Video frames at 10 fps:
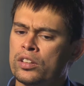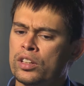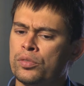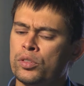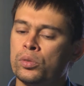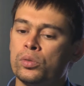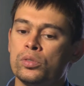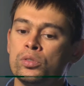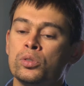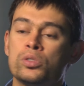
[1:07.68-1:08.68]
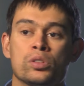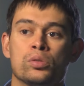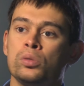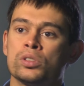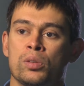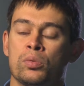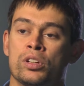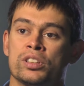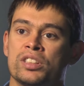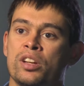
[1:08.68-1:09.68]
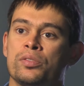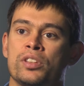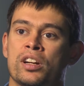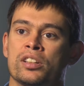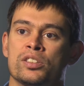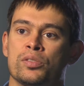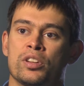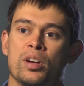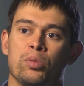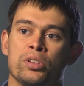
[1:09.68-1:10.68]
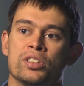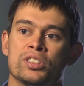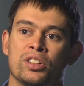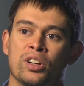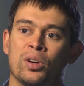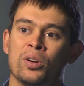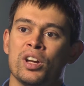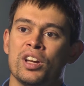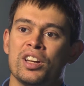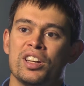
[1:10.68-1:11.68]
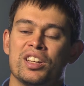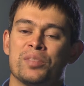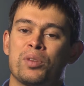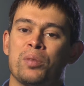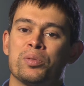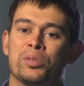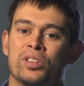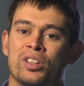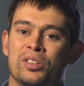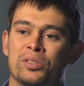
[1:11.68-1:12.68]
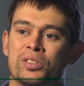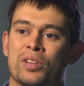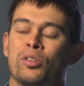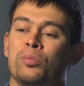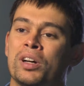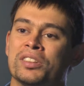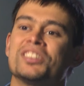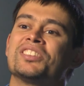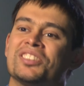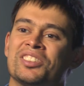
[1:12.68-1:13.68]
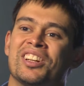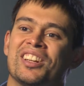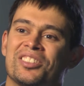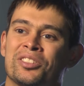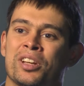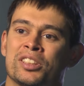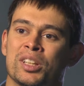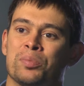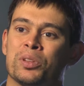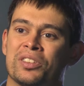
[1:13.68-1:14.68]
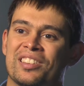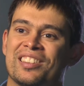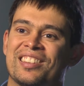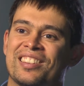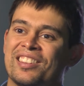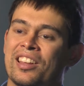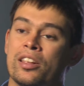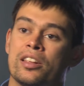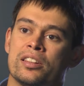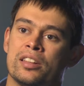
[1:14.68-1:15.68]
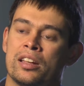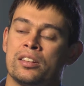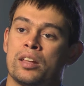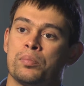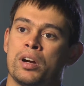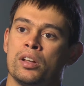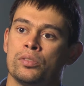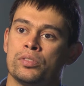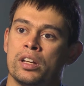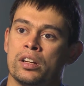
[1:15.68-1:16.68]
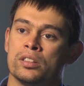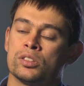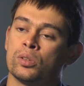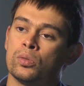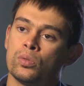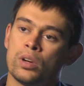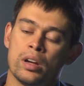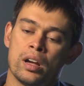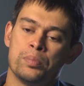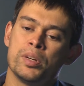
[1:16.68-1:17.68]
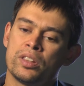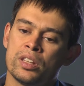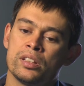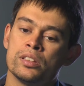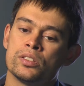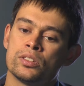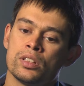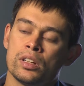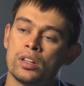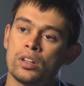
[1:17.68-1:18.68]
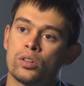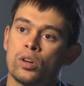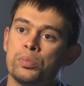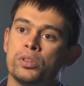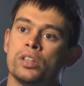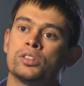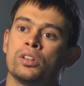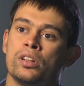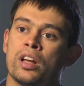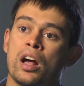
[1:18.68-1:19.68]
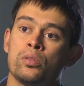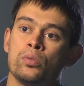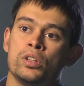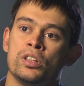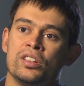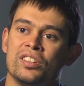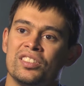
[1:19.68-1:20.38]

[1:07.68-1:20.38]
if you use the tools that were state of the art as of a couple of years ago, it probably would take you several months to catch up with that pile of data. And so a big thing is computationally, how do we